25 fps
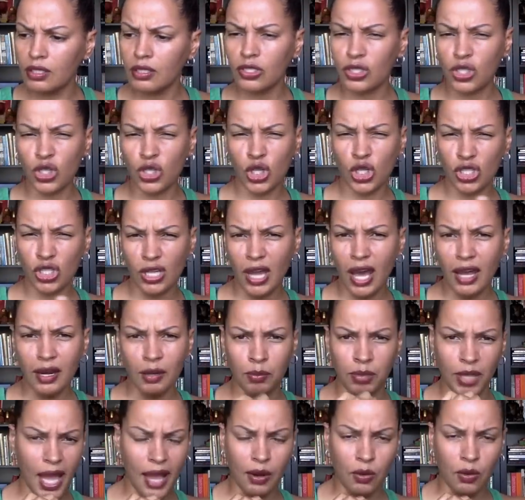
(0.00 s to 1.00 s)
she's not a
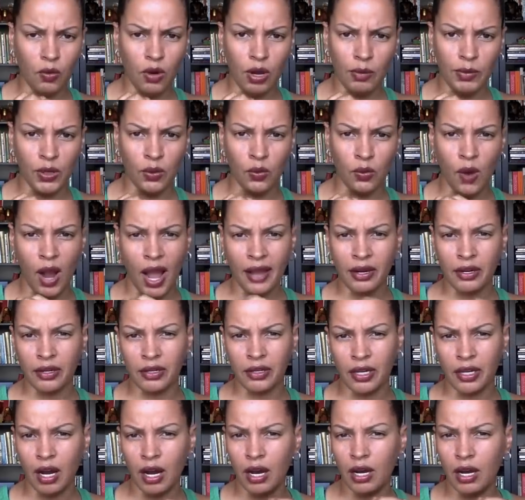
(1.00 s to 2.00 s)
black woman. Why are
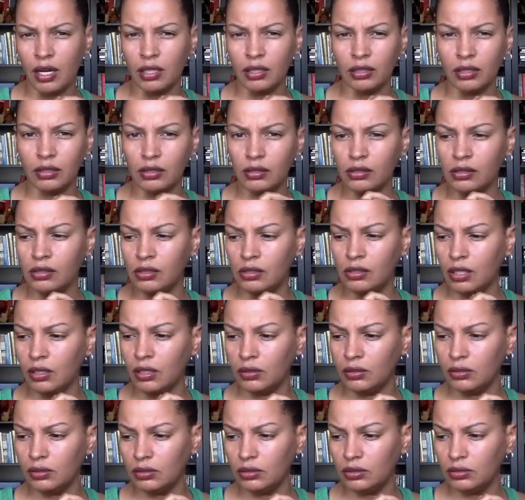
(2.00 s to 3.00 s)
y'all,
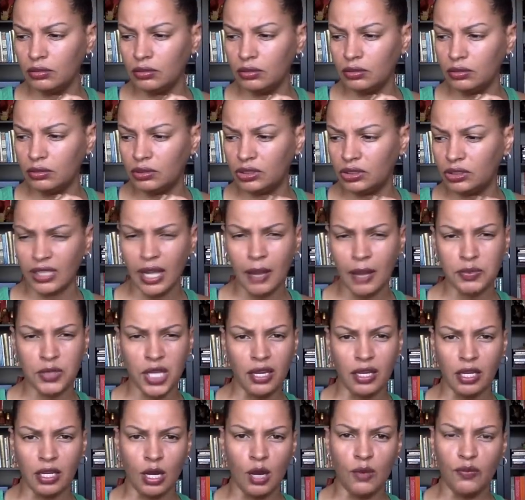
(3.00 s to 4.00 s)
stop
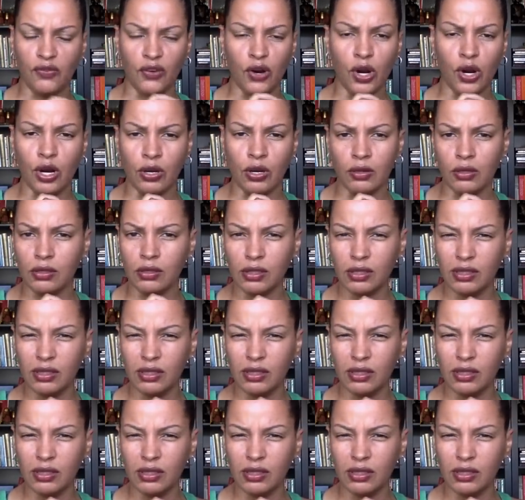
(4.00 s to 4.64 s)
taking up for her?